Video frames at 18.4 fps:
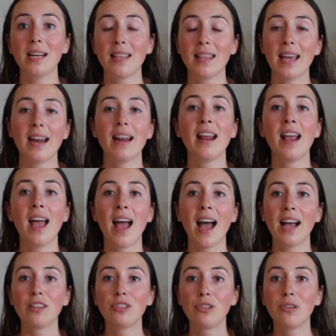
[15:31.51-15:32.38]
And then
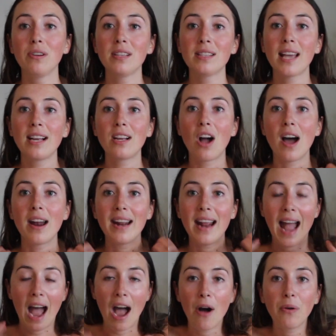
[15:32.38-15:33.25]
as soon as I got
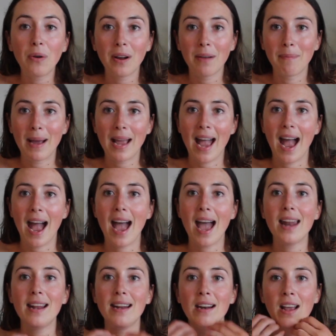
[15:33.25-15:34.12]
it out of my
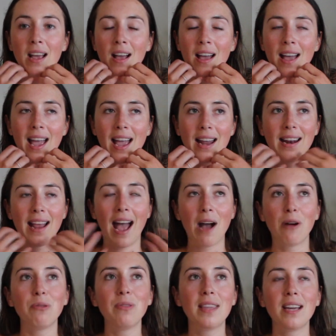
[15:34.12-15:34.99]
head and and
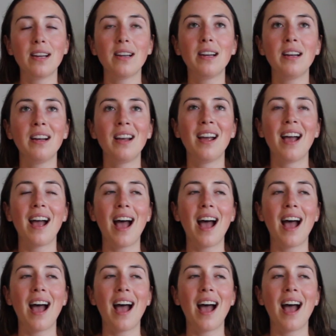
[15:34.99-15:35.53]
out there,